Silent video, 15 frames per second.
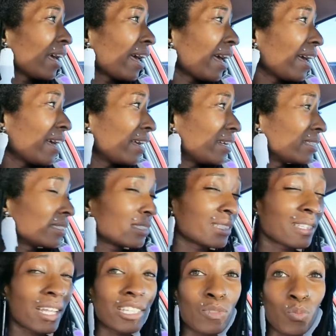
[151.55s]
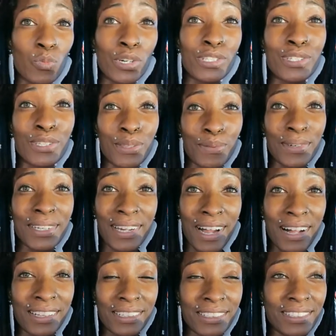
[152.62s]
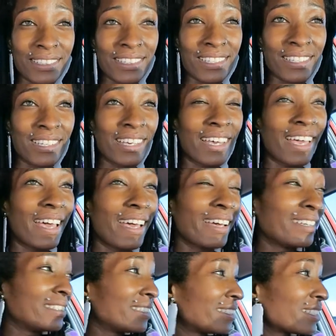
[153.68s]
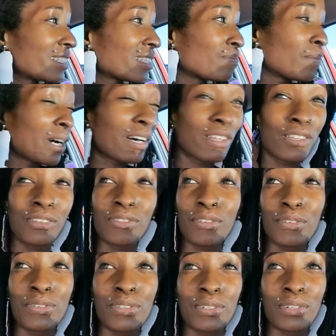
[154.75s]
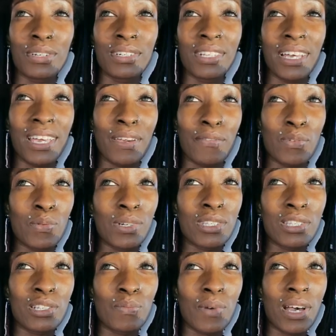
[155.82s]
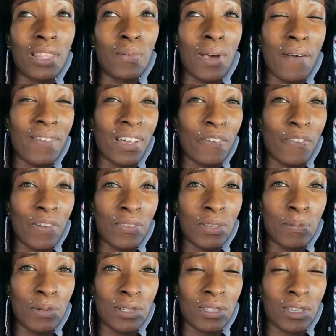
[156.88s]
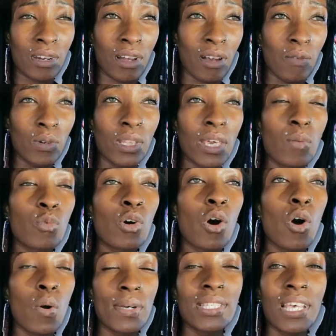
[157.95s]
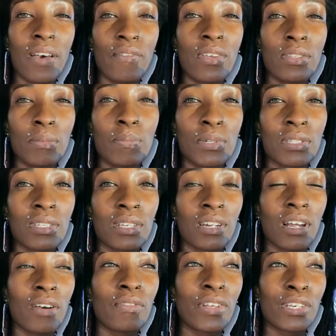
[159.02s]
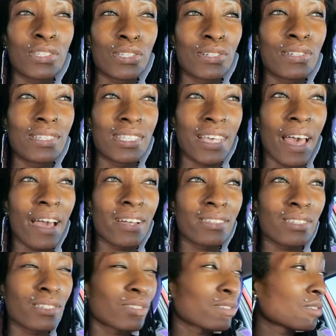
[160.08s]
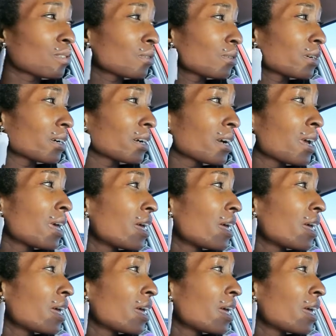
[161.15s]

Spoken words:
and that's $1 to $3. And my other thrift store, like every once in a while they would have like 50% off. Well, they will always have 50% off, like certain tags in the store.